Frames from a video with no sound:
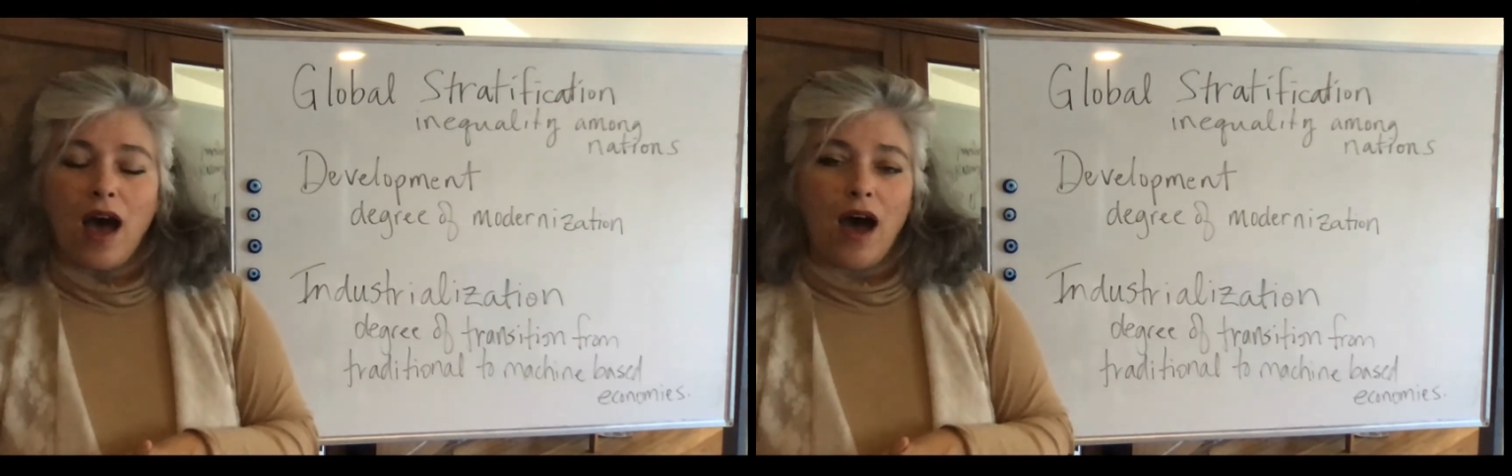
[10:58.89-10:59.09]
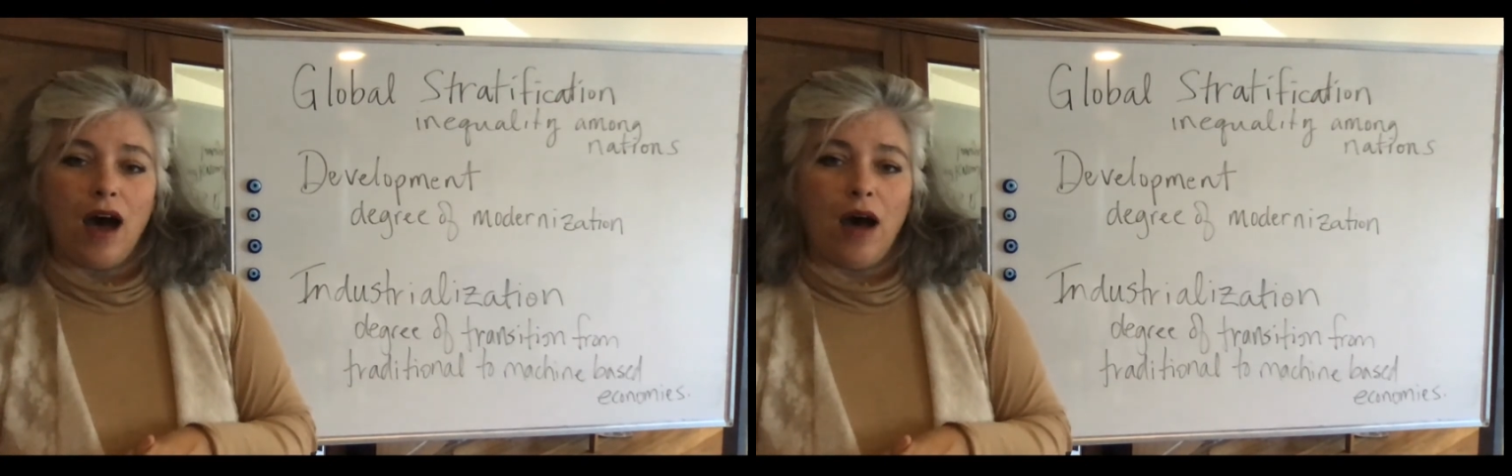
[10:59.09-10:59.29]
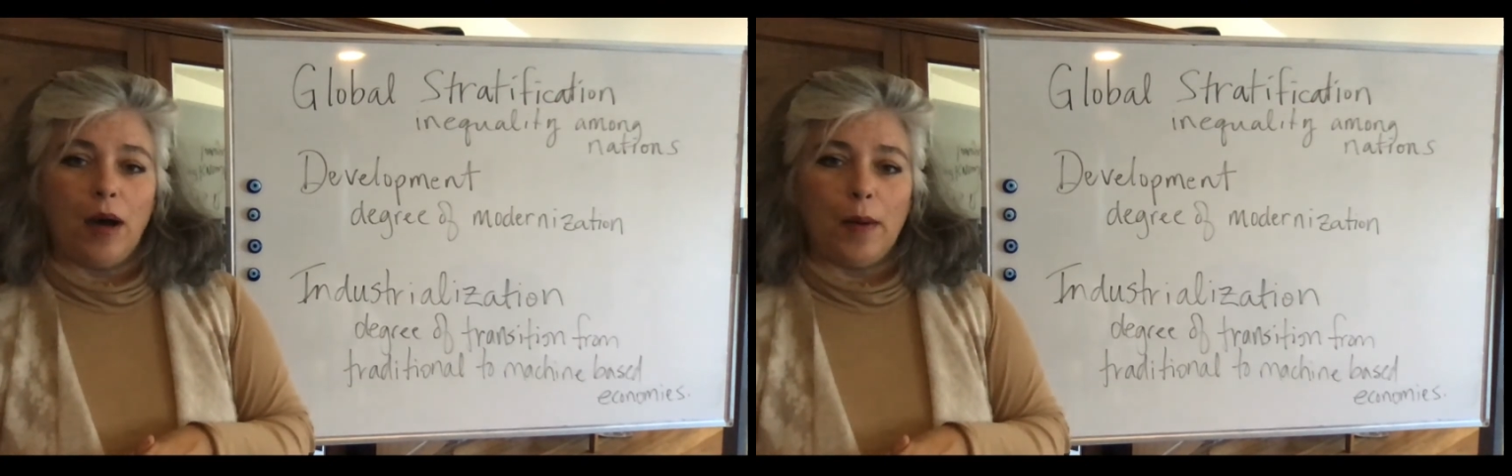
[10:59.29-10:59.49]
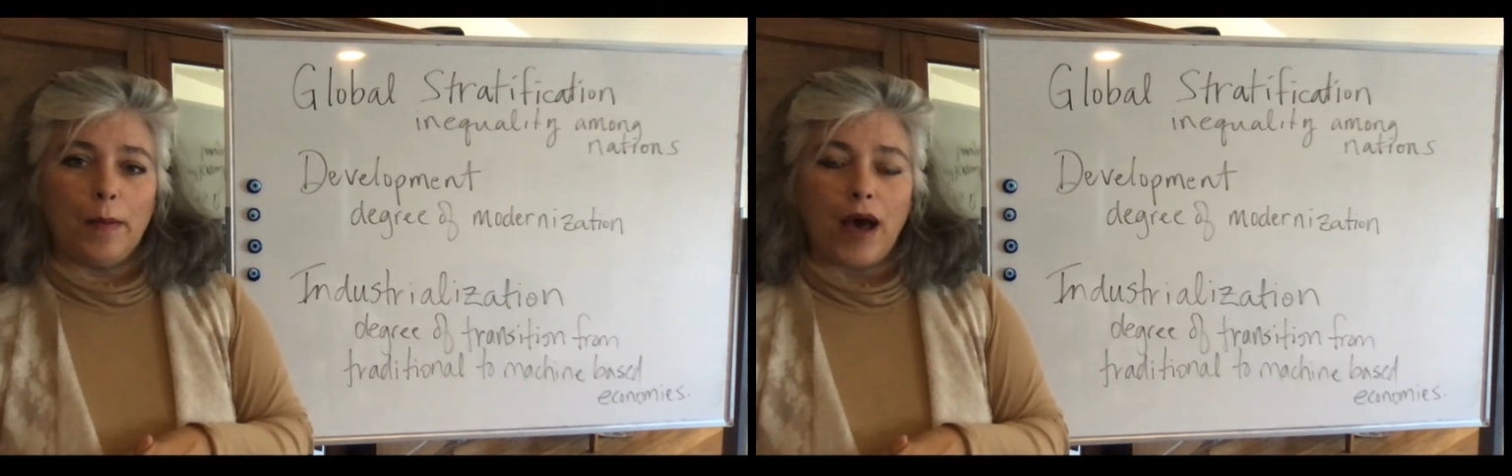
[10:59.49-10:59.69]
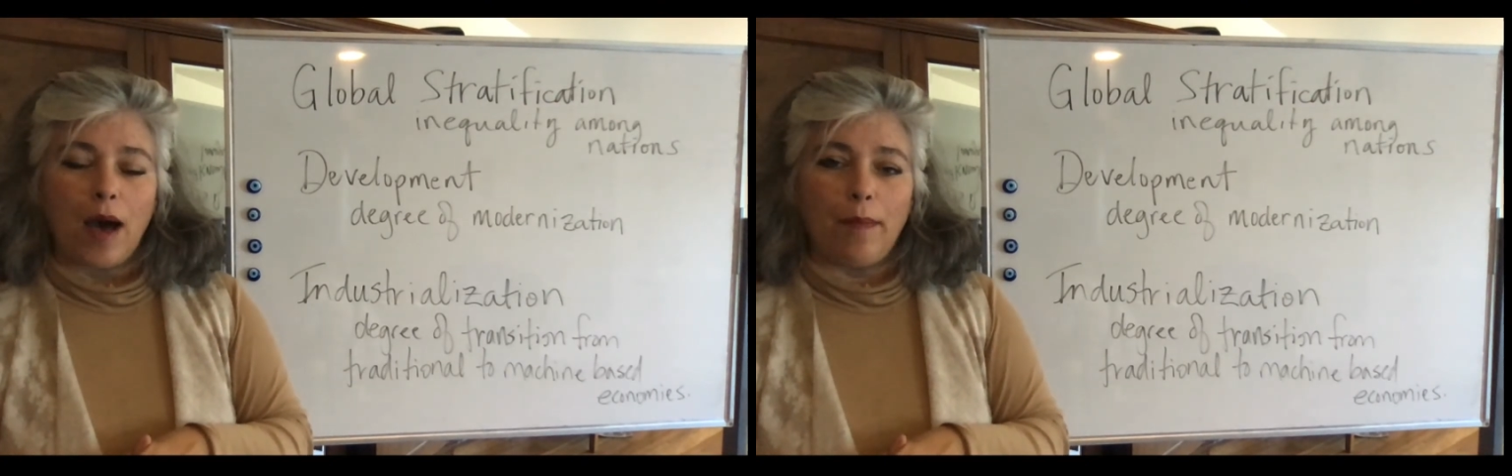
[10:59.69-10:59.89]
um,
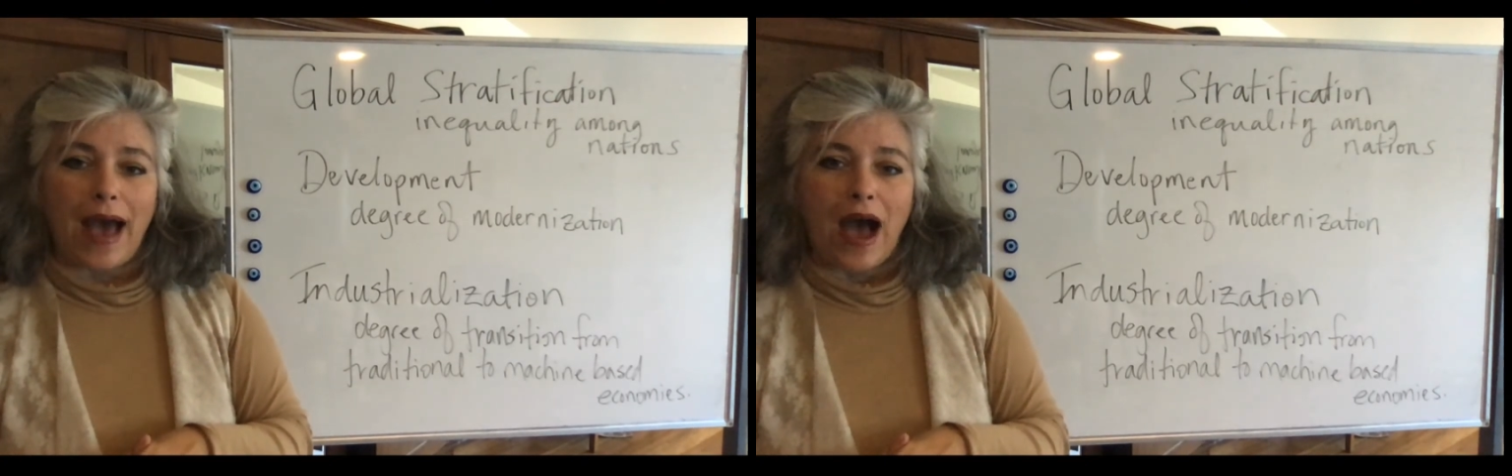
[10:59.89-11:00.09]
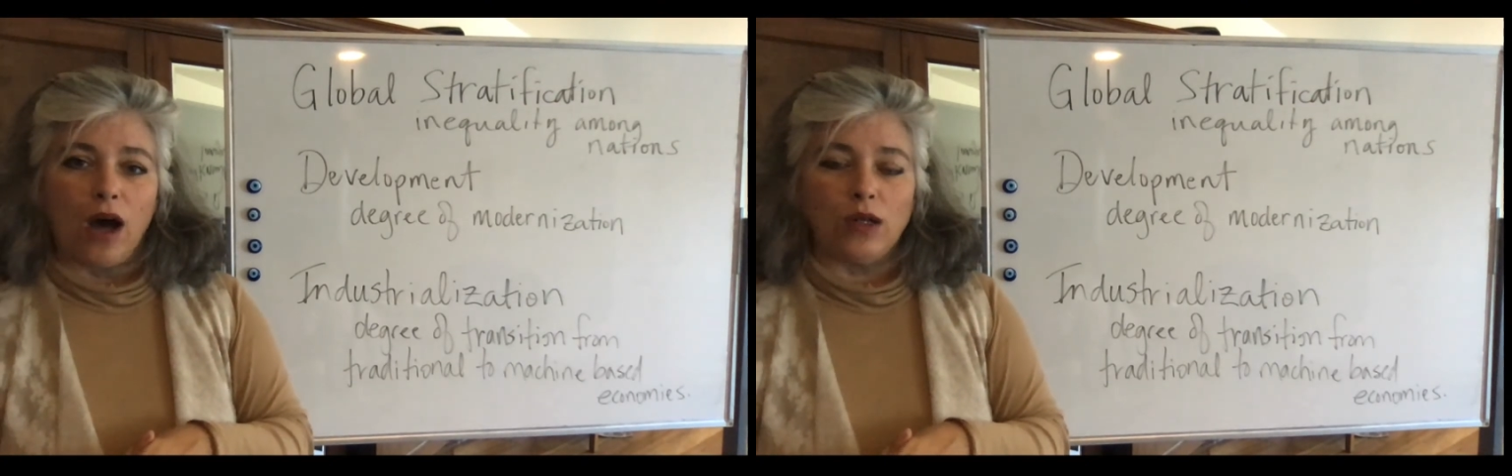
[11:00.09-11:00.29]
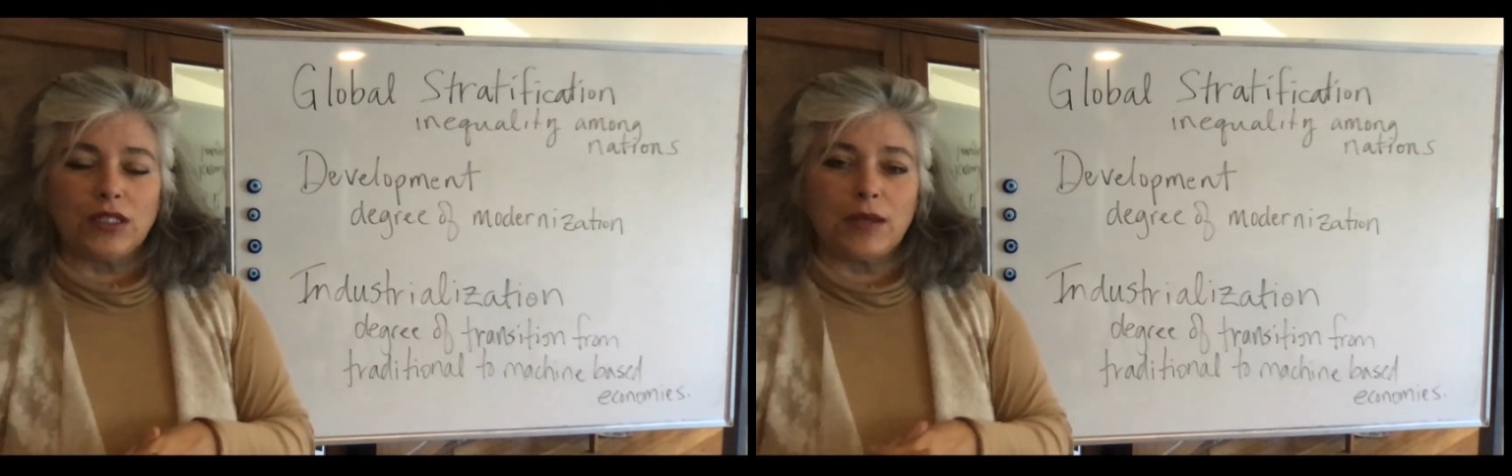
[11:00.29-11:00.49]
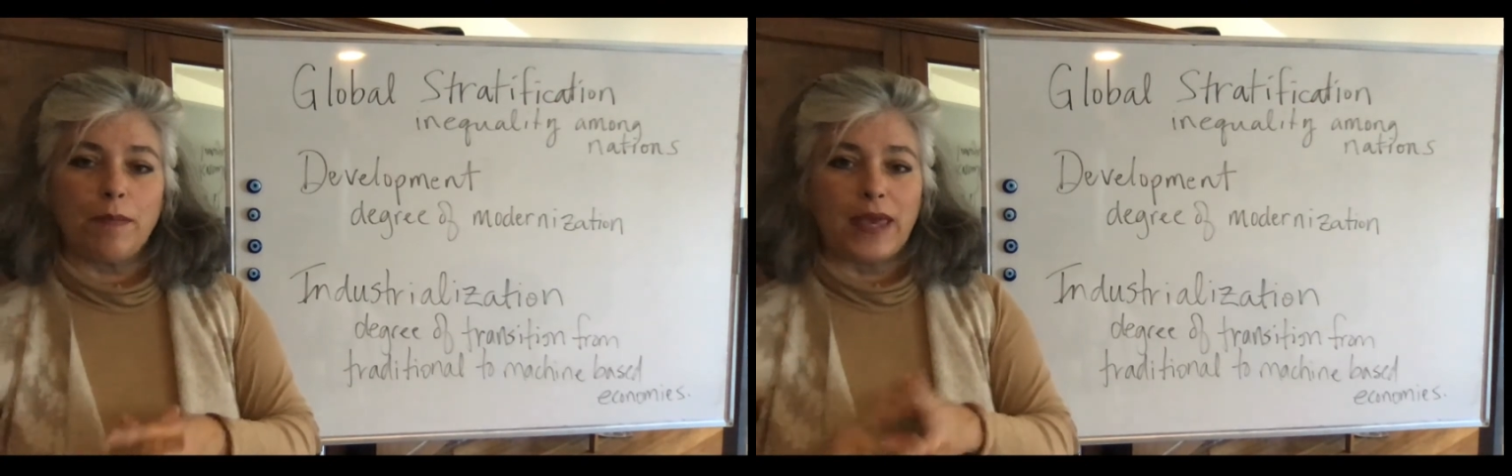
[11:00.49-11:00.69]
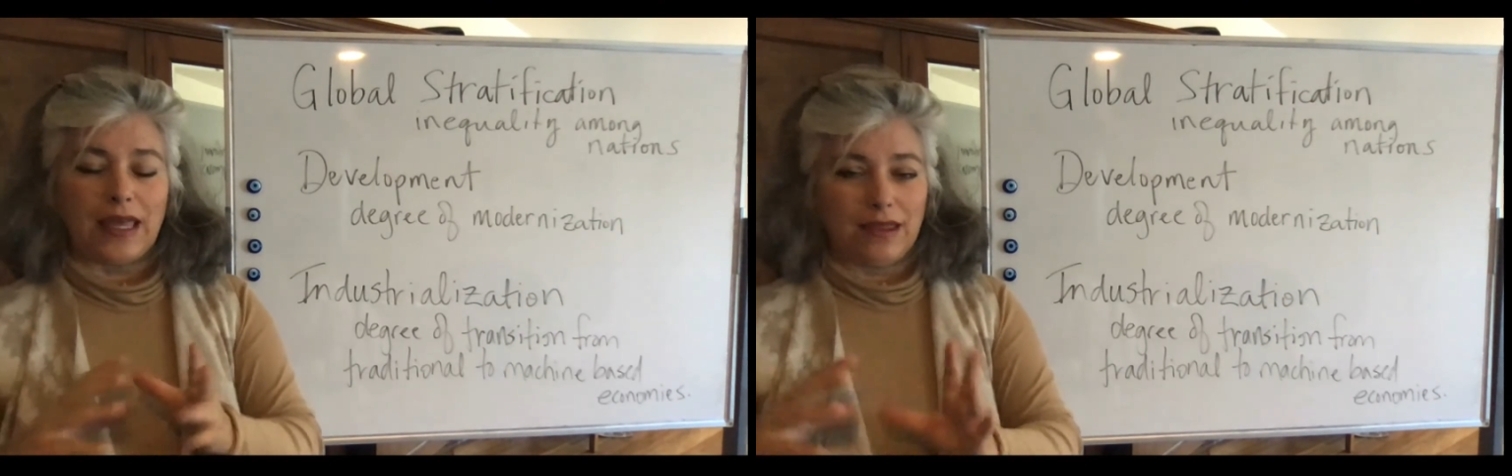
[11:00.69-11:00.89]
about
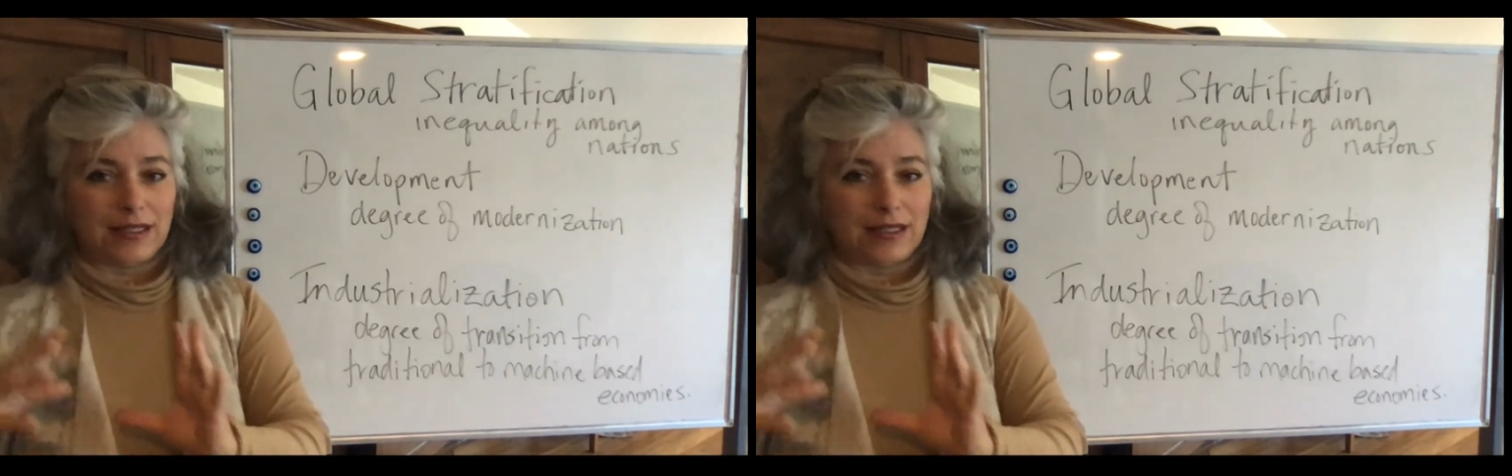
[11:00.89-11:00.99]
the